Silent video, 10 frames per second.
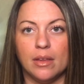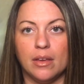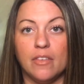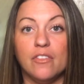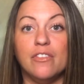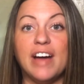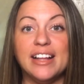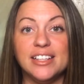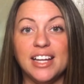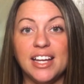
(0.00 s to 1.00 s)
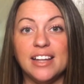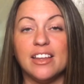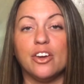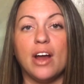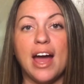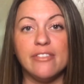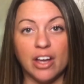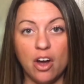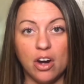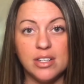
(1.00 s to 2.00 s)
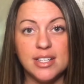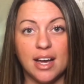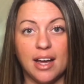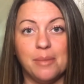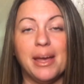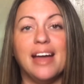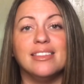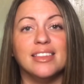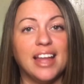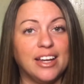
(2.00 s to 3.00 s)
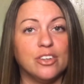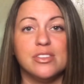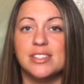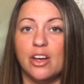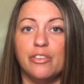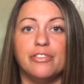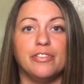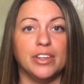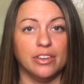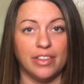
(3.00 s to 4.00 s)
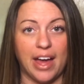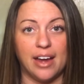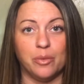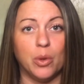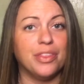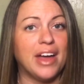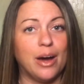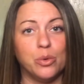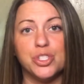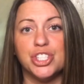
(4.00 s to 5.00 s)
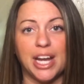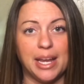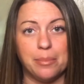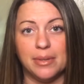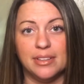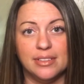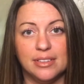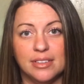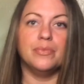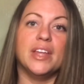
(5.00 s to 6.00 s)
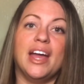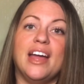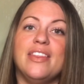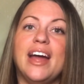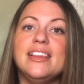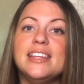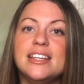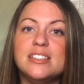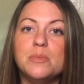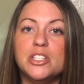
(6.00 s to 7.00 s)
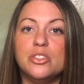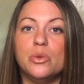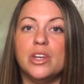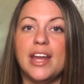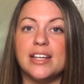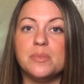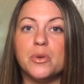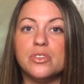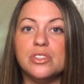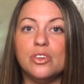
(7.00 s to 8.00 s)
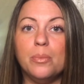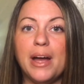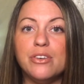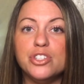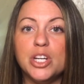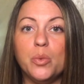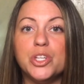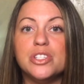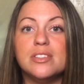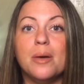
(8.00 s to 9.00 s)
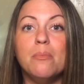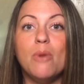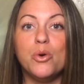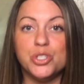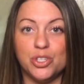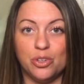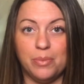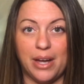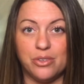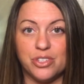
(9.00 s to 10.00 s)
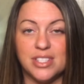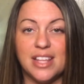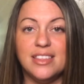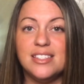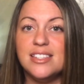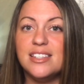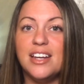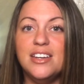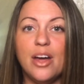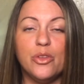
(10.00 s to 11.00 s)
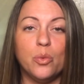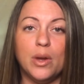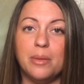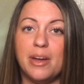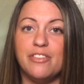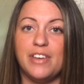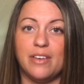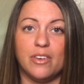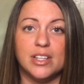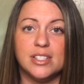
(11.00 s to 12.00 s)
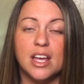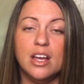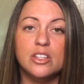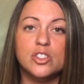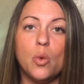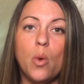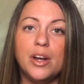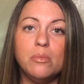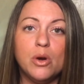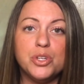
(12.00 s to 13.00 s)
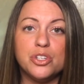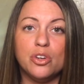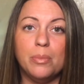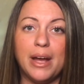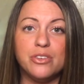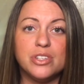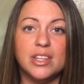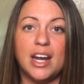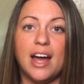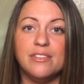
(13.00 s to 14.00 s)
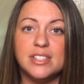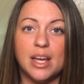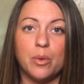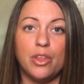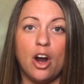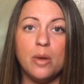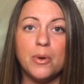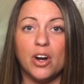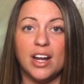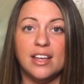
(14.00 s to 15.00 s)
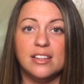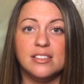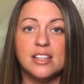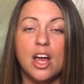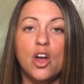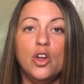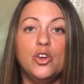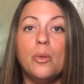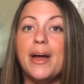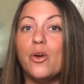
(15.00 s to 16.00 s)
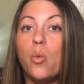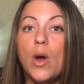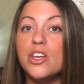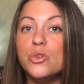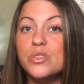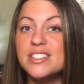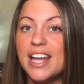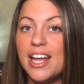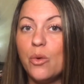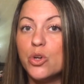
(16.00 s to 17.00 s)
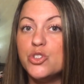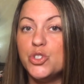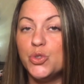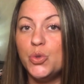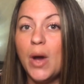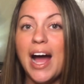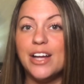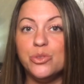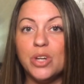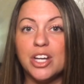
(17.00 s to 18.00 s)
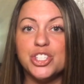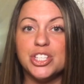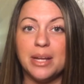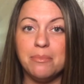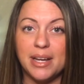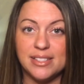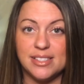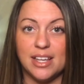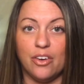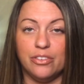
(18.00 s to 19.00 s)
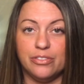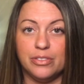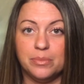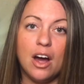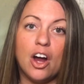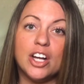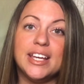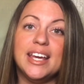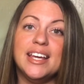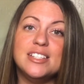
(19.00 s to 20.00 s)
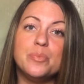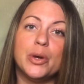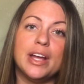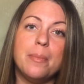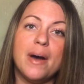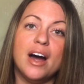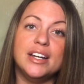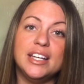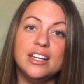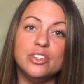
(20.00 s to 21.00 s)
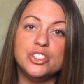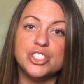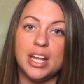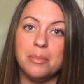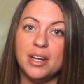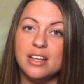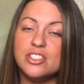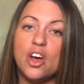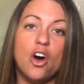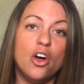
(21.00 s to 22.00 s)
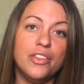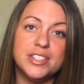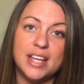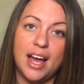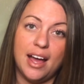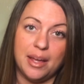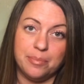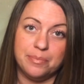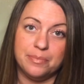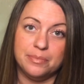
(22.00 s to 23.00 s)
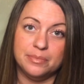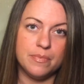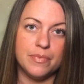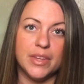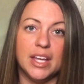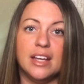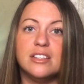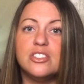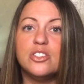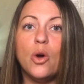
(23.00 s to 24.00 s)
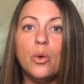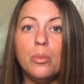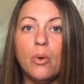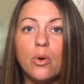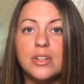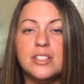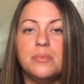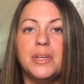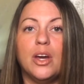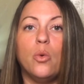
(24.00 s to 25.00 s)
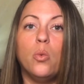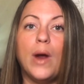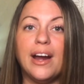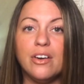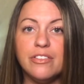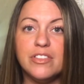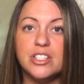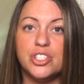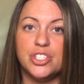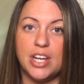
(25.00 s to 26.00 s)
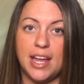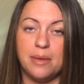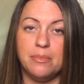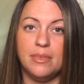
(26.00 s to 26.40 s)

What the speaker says: Validate that you're having a hard time and let yourself feel that without shame. And that leads me to the next personal boundary, which is emotional boundaries. And this is another one of my favorites. So one emotional boundary that I've set with Harper is, no matter what you say or do, I do not shame myself. Our kids bring up unhealed shame in us all the time. It's so important to be aware of this shame